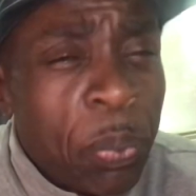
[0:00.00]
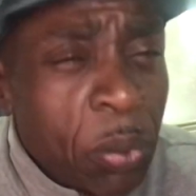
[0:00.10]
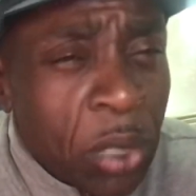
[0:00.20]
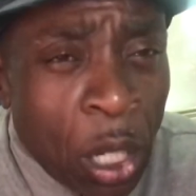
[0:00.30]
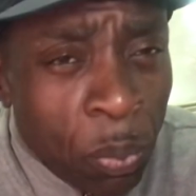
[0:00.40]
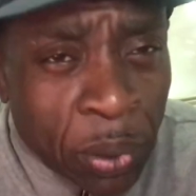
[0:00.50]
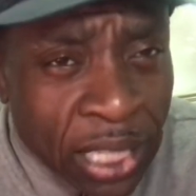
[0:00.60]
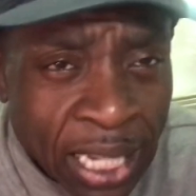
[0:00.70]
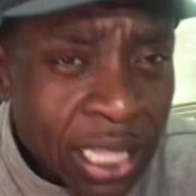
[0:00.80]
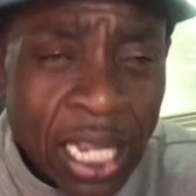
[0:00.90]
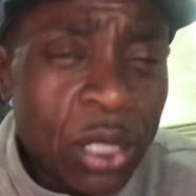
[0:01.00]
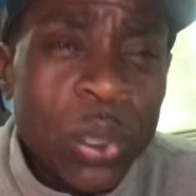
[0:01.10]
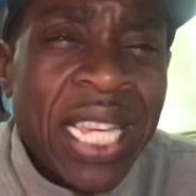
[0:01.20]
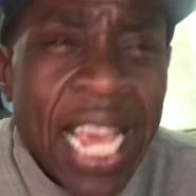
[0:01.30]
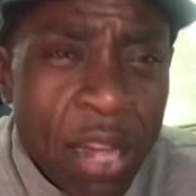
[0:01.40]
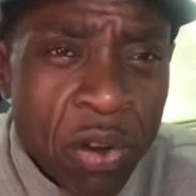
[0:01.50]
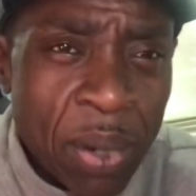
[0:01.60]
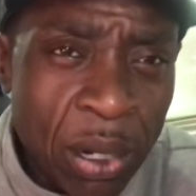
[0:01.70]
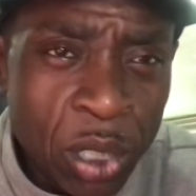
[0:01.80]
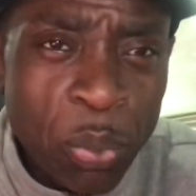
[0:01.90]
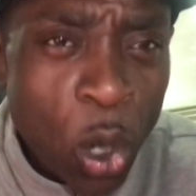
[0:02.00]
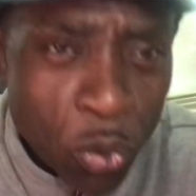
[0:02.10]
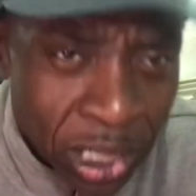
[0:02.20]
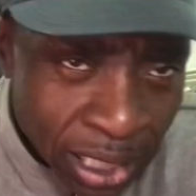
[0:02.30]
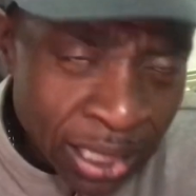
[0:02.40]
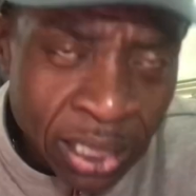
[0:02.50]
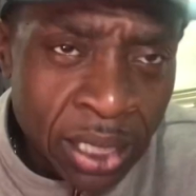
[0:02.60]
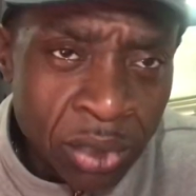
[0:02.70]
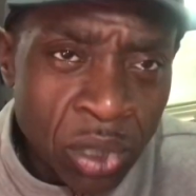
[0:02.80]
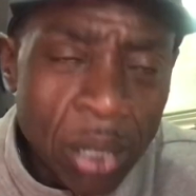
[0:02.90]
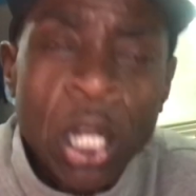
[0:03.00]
don't pretend like you care about the poorest Londoners, right?